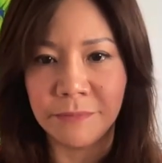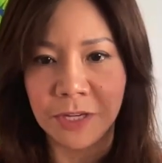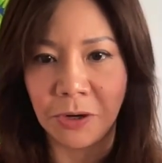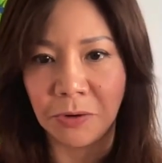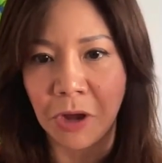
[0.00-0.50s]

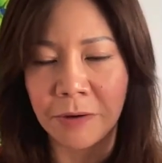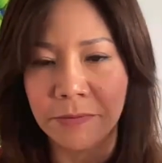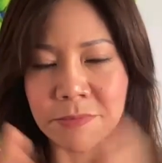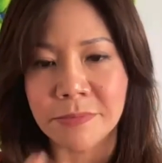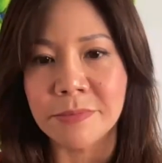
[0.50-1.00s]
you know
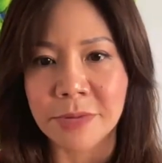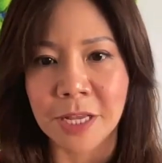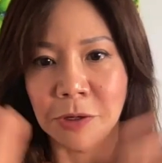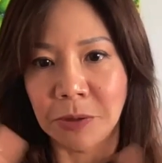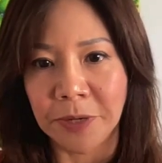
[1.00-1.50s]
gotten
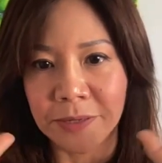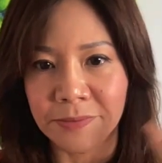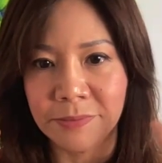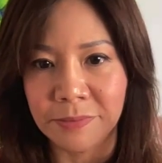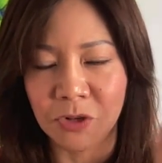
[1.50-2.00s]
a little bit
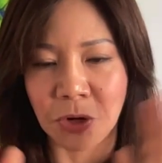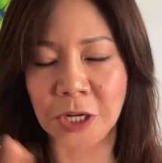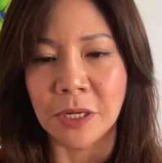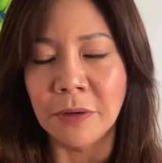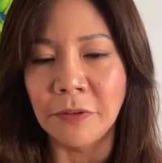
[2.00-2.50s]

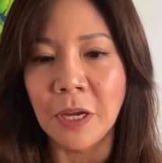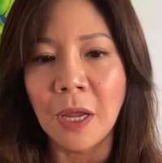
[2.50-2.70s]
drained of